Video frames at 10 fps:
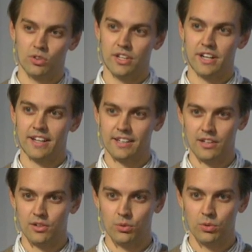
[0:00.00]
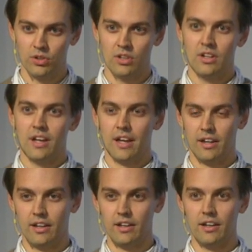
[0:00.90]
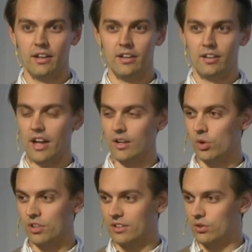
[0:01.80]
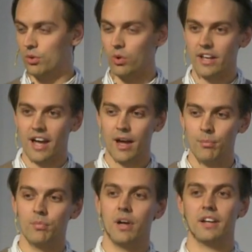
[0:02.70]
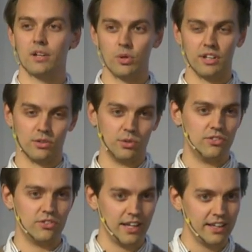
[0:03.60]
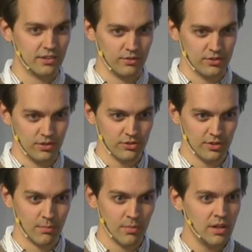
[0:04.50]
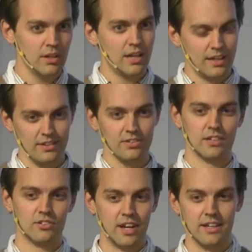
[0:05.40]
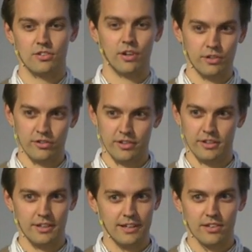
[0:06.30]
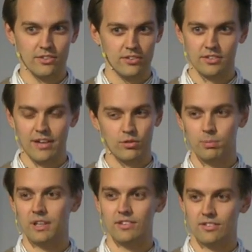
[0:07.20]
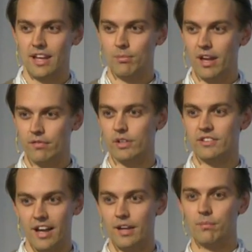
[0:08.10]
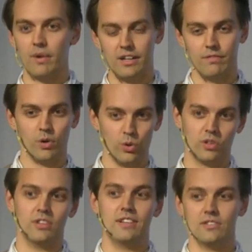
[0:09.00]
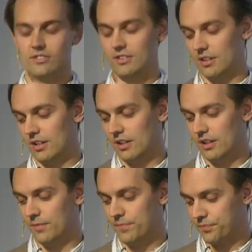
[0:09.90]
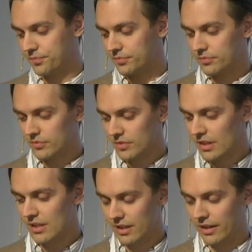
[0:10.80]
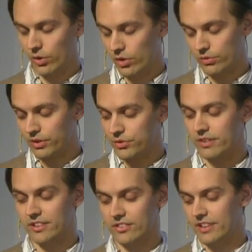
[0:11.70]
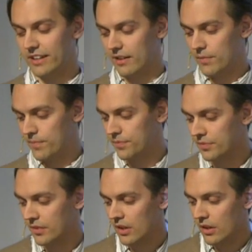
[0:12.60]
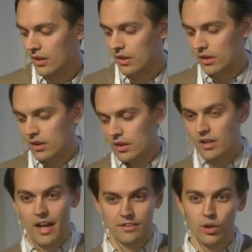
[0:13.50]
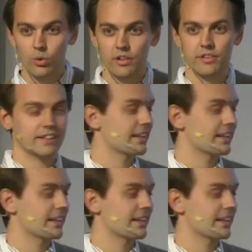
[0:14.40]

that I can do according to who I am and according to the state of the system. And these can change, obviously. The links doesn't have to be the same every time I invoke this or retrieve this data. And the only thing the